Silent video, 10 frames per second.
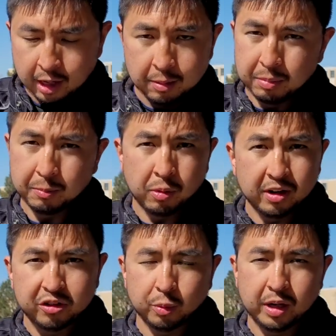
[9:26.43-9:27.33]
But pretty
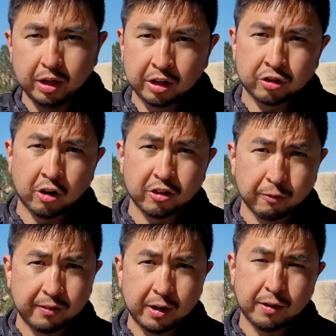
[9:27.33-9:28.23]
sweet, you can charge it
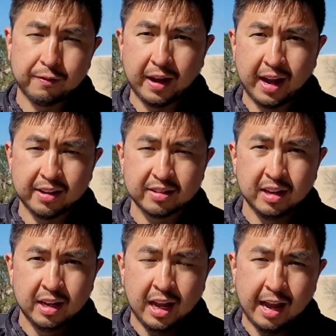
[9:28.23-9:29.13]
very fast
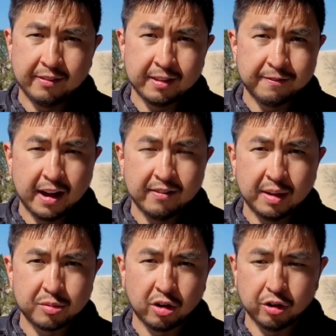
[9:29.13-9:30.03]
having the 5 amp
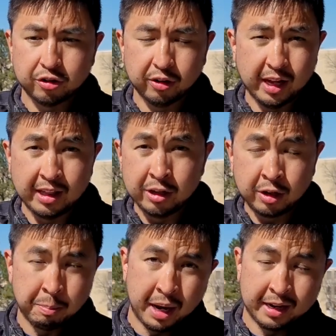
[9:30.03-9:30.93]
charger, and then you can
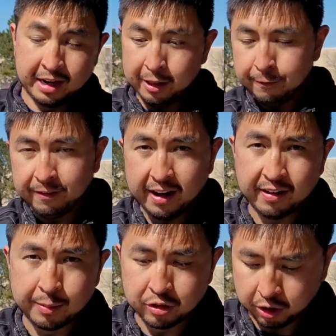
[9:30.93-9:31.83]
buy another 5
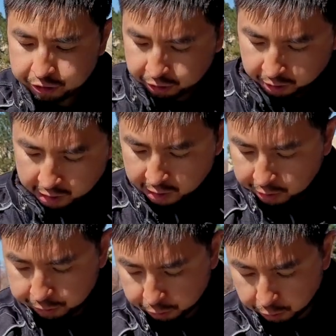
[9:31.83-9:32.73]
amp charger,
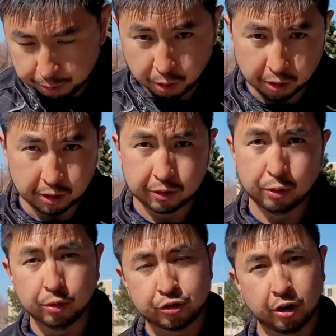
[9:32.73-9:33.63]
dual port,
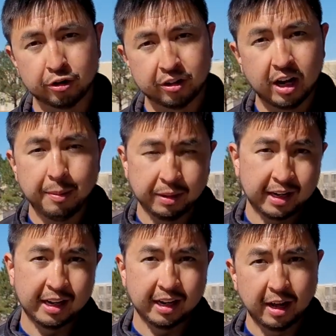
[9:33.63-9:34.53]
dual charge it up and get
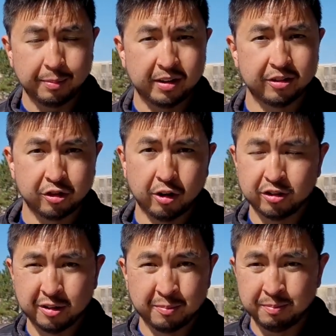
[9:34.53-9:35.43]
it up to charge
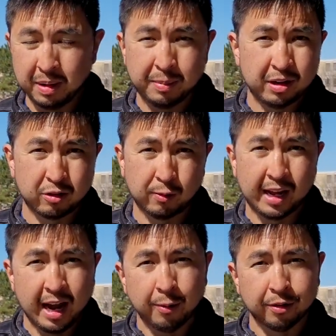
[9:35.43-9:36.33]
in maybe three
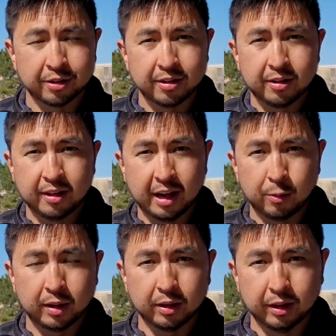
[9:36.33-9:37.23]
hours that
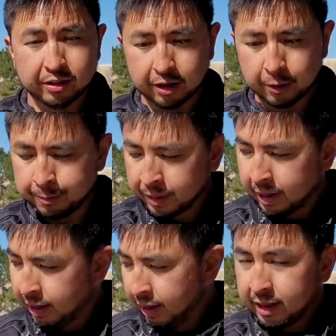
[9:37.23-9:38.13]
quickly. So
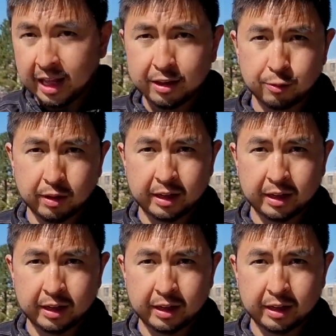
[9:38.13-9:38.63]
that's really